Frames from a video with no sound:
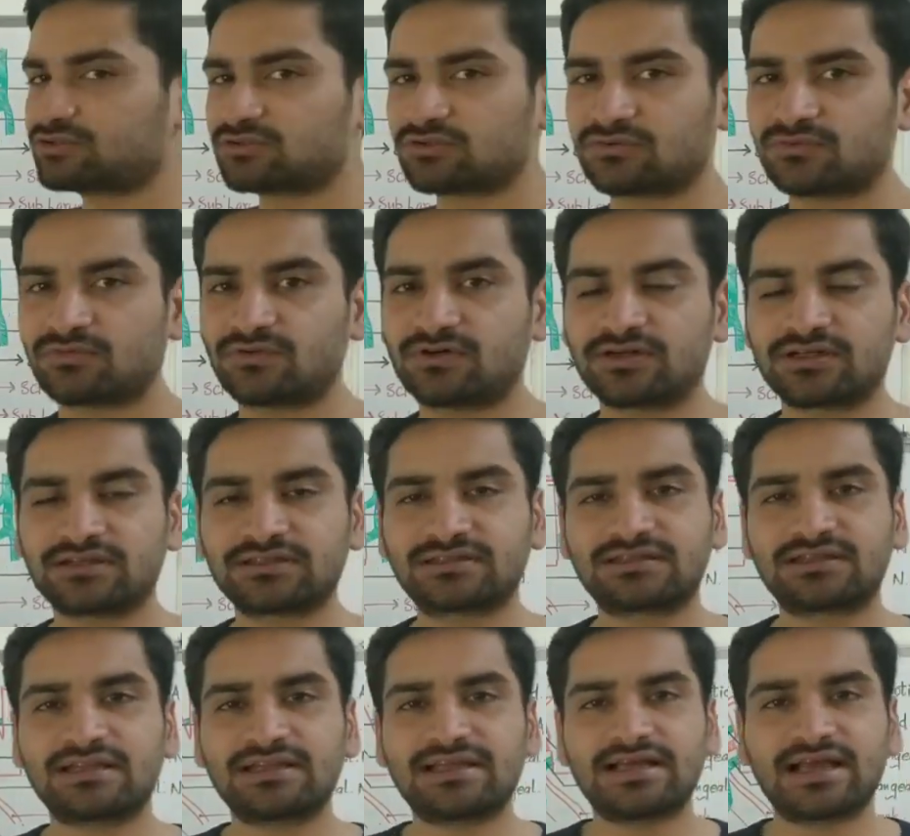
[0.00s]
So
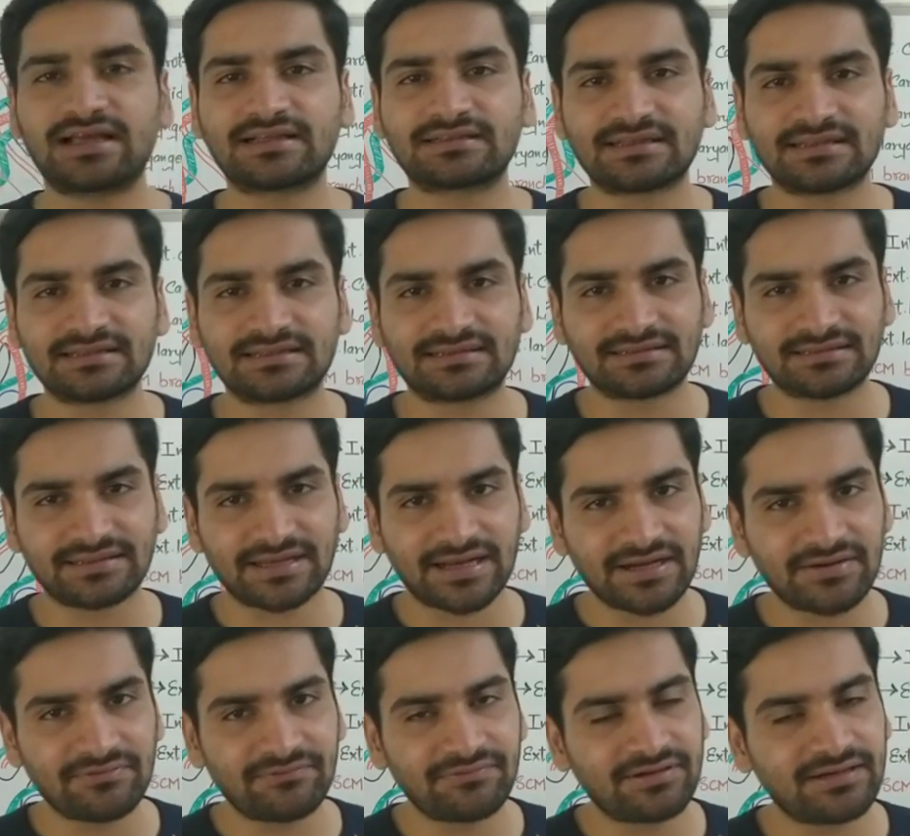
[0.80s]
firstly, as I
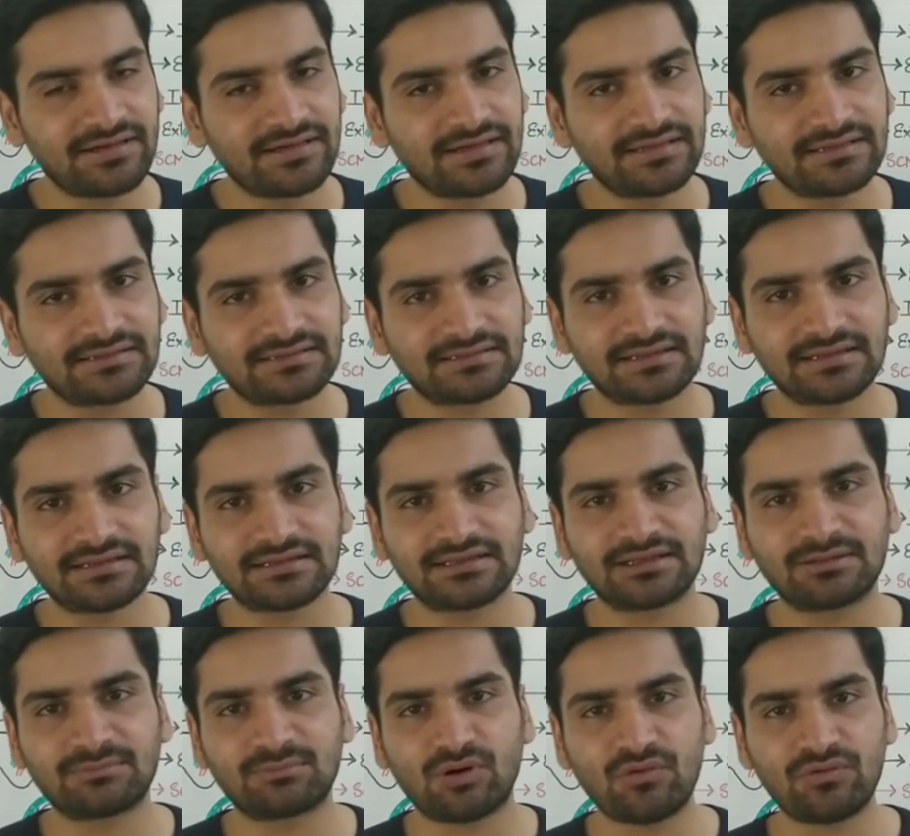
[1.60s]
said, we'll discuss
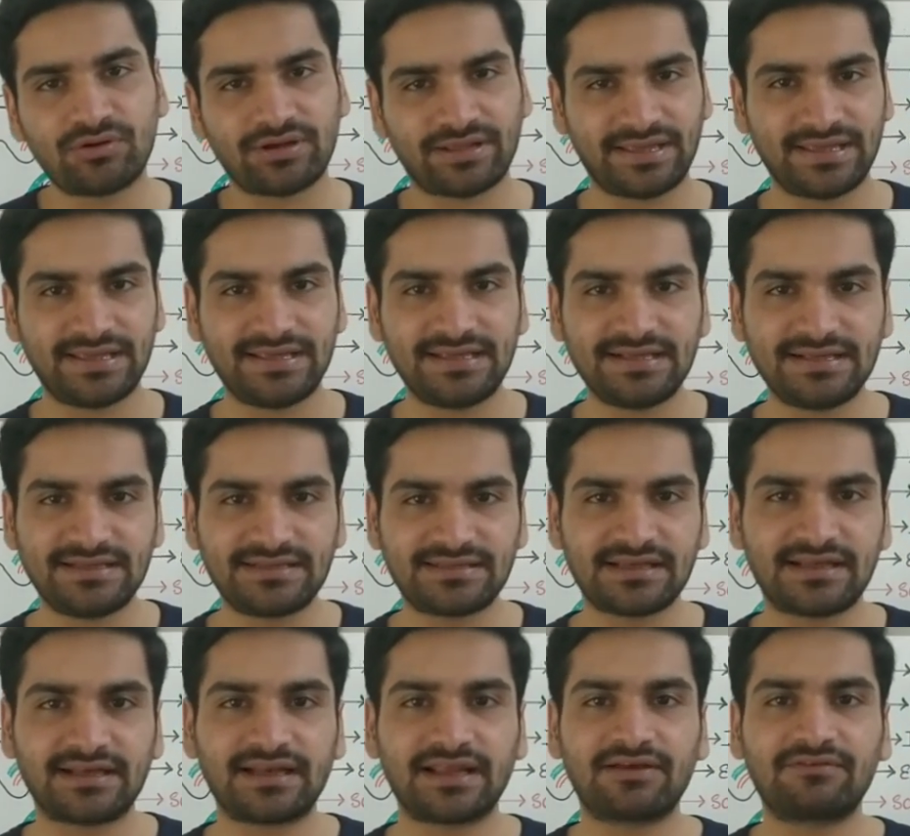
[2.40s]
about each
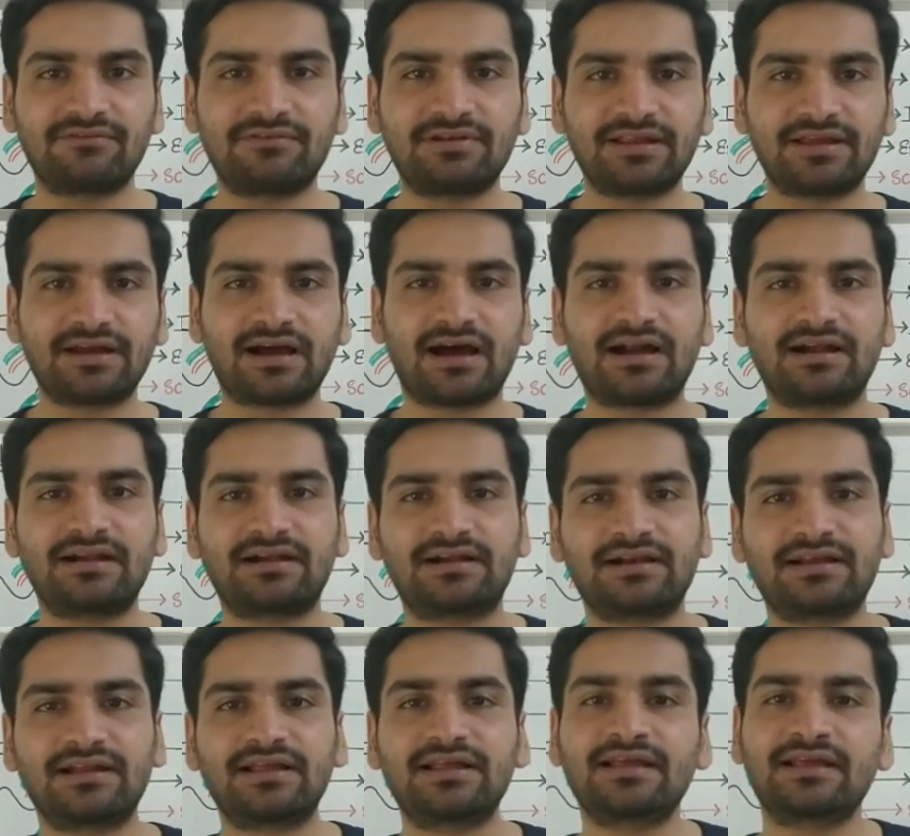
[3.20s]
and every
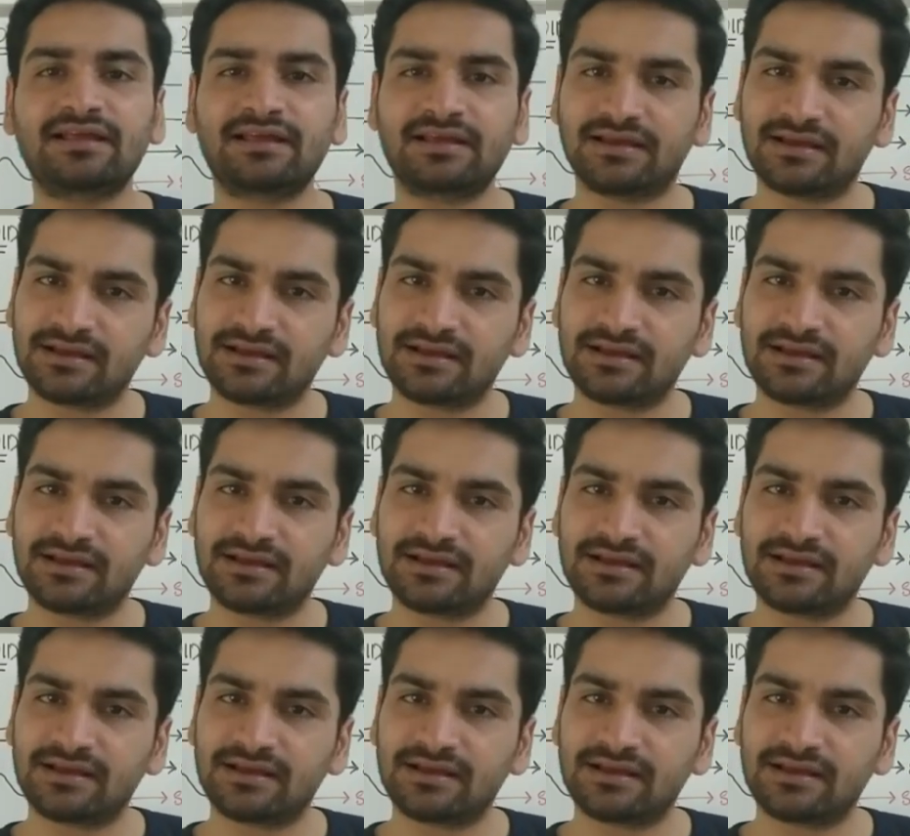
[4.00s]
artery